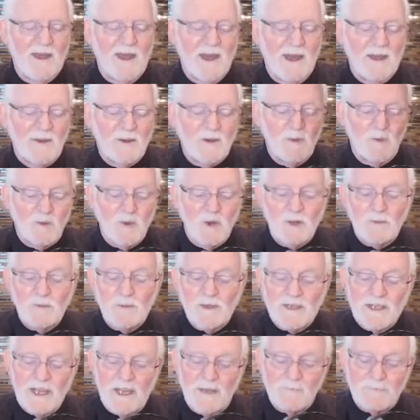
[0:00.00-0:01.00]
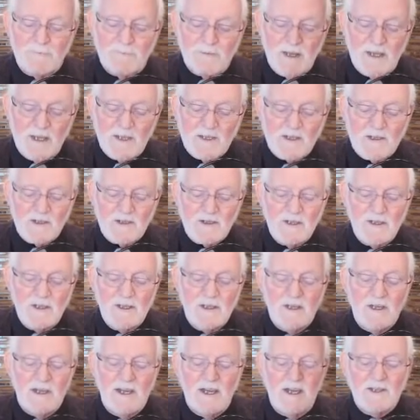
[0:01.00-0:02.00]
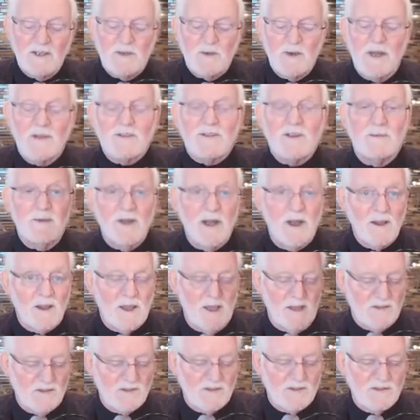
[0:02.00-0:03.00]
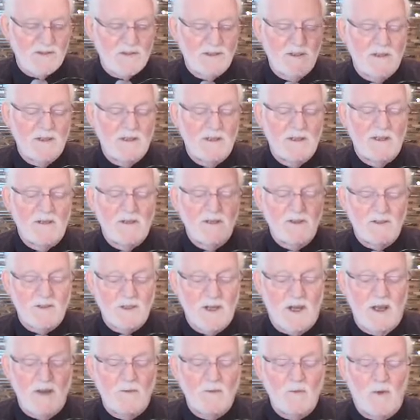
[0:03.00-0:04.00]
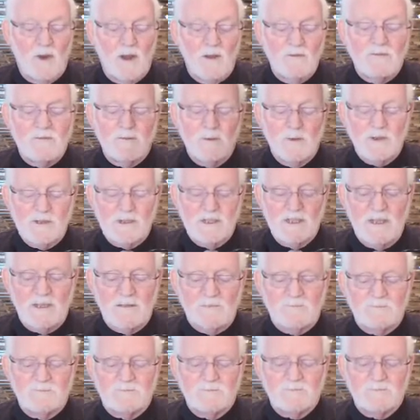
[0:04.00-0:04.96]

and the Word became flesh and dwelt among us. John 1.14